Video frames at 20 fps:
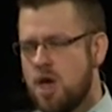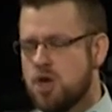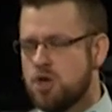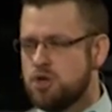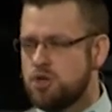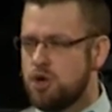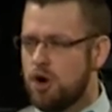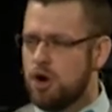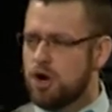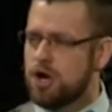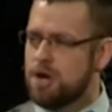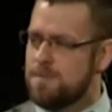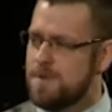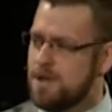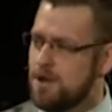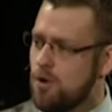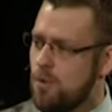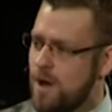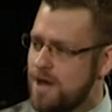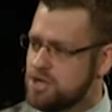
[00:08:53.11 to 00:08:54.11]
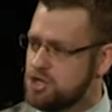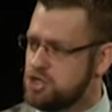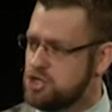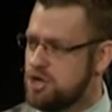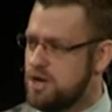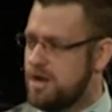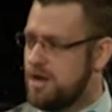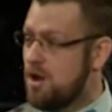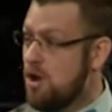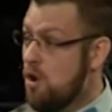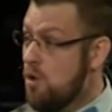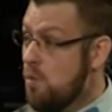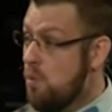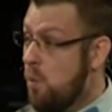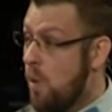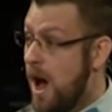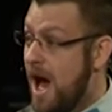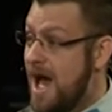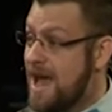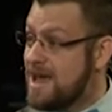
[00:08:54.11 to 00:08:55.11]
you're gonna be questioning
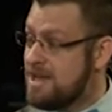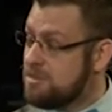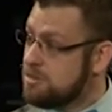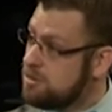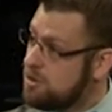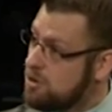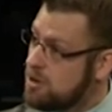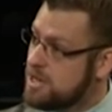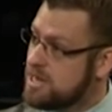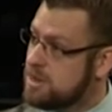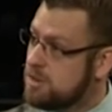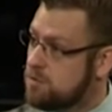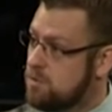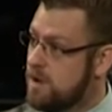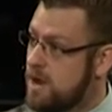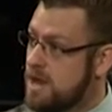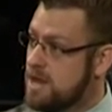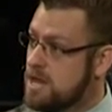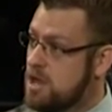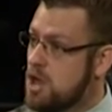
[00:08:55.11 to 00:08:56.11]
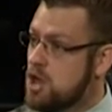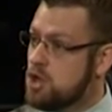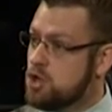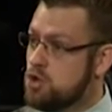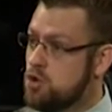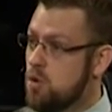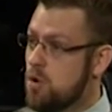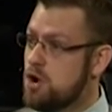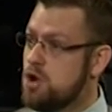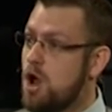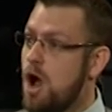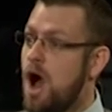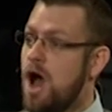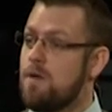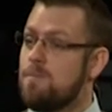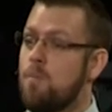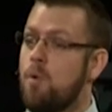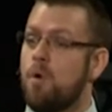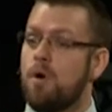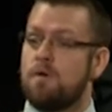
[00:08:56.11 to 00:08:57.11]
why at 33 you're not
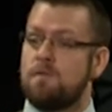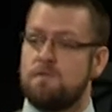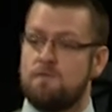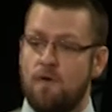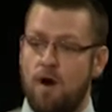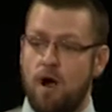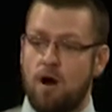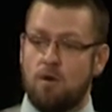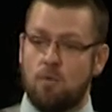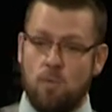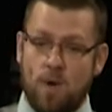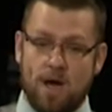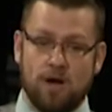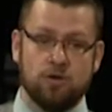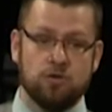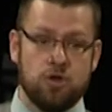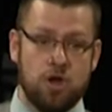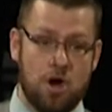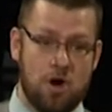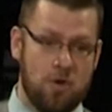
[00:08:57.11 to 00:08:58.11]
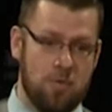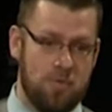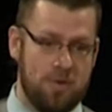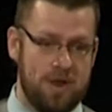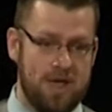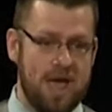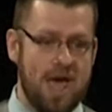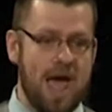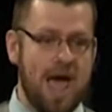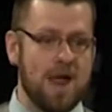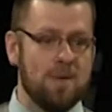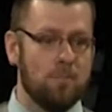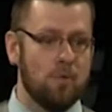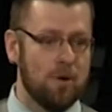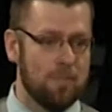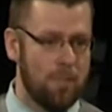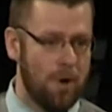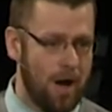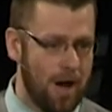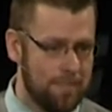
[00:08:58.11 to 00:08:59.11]
more far well known and
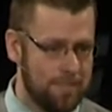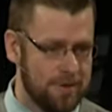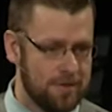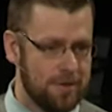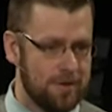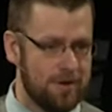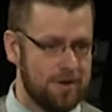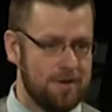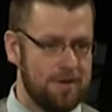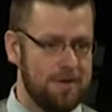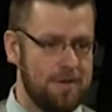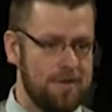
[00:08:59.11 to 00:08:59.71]
more popular.